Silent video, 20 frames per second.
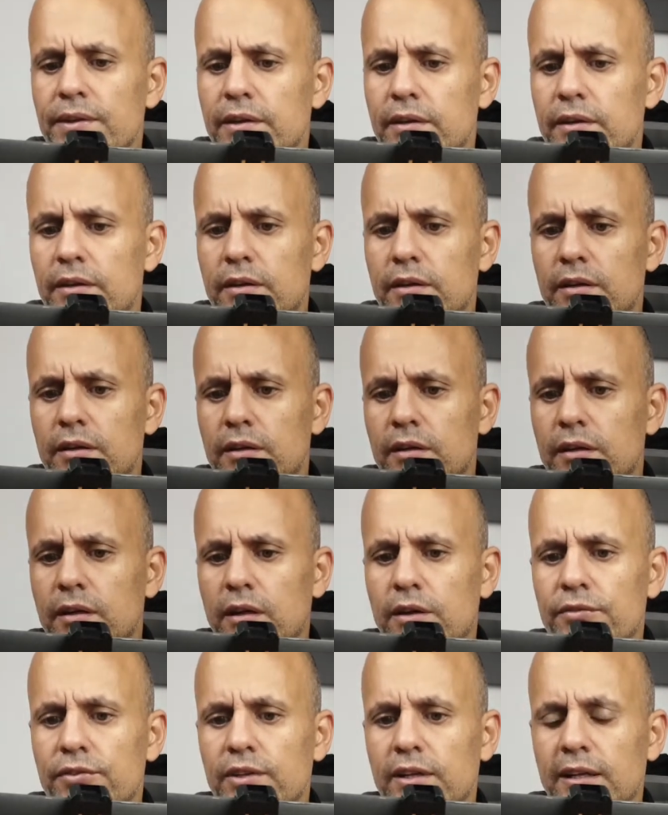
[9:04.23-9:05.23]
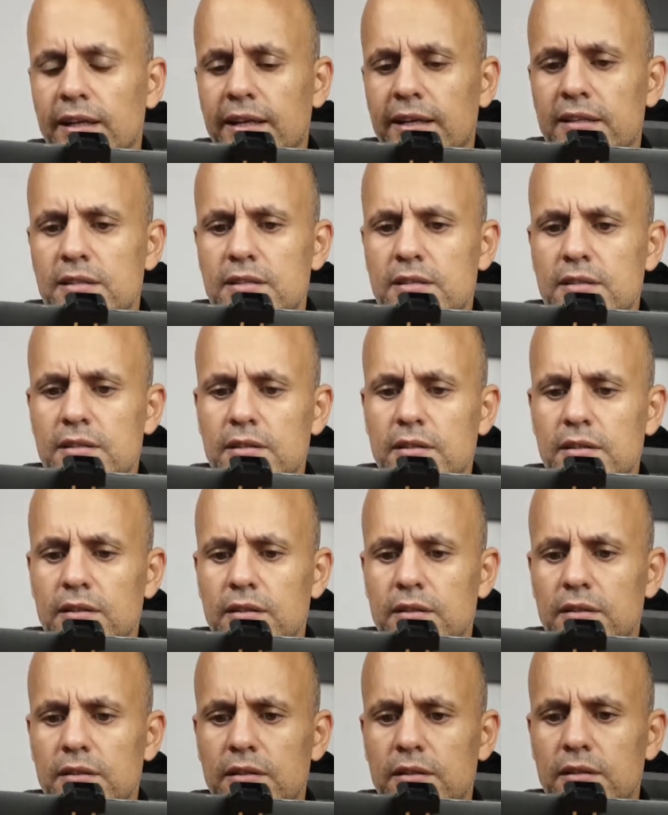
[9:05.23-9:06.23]
of the lens
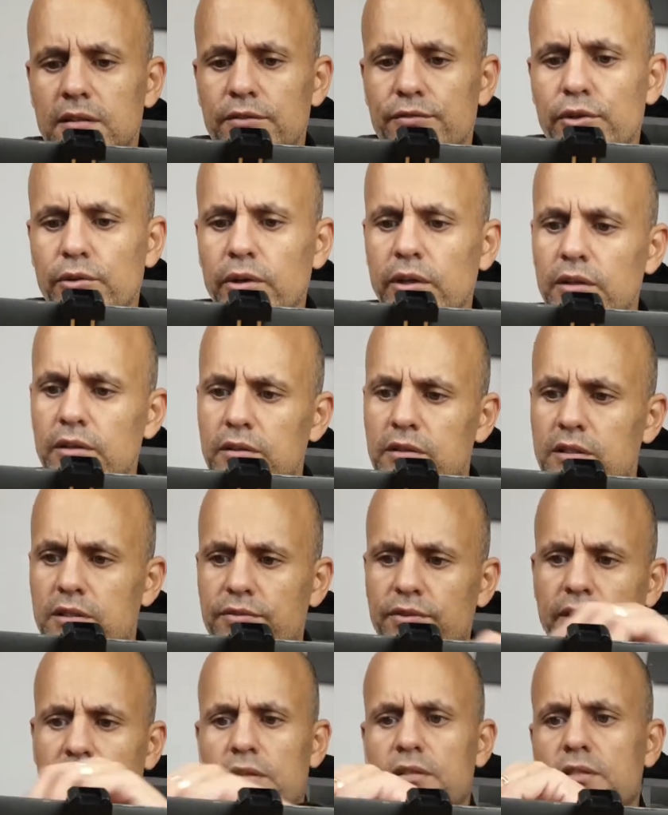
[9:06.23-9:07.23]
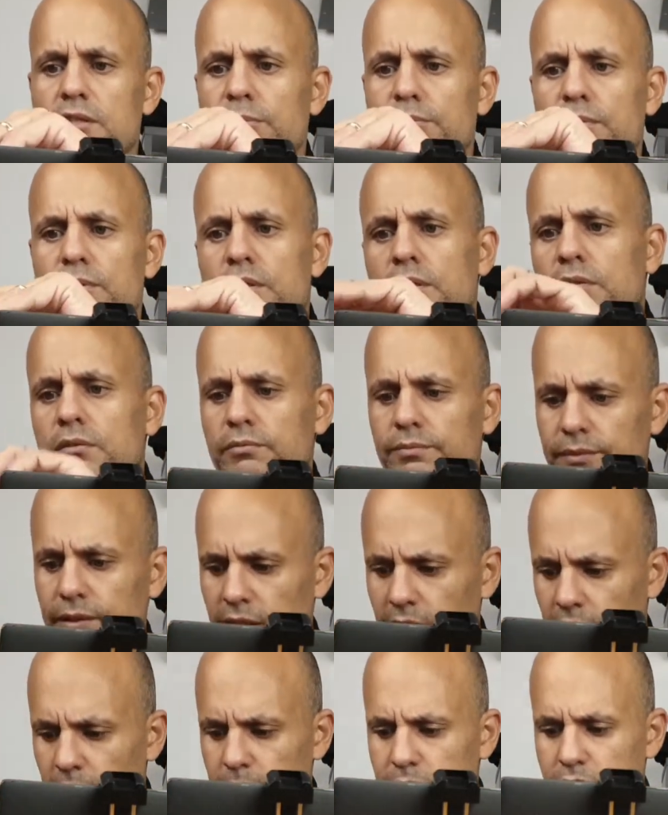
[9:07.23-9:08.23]
if you want. It's very simple. So
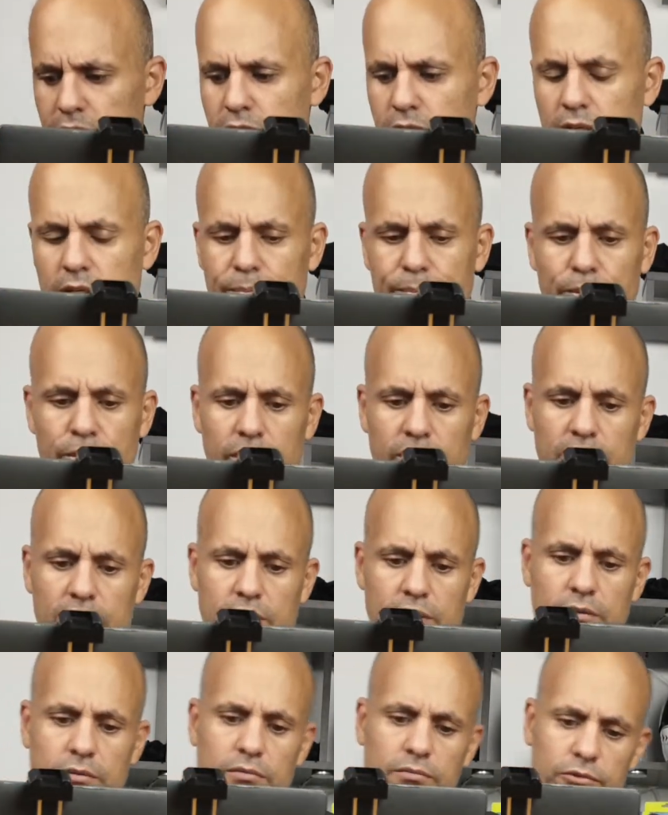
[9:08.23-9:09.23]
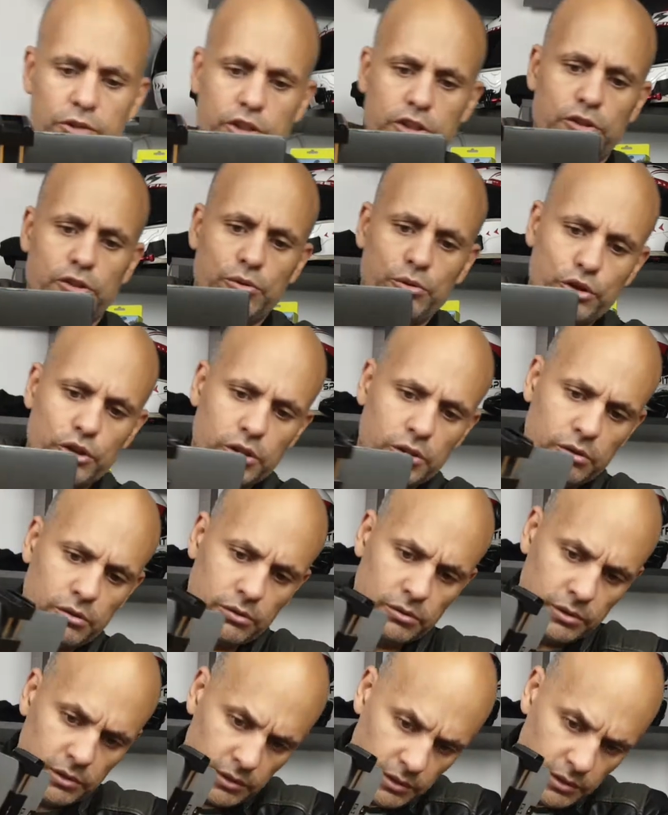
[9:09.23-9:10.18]
I'm just going to put it, so just to show you.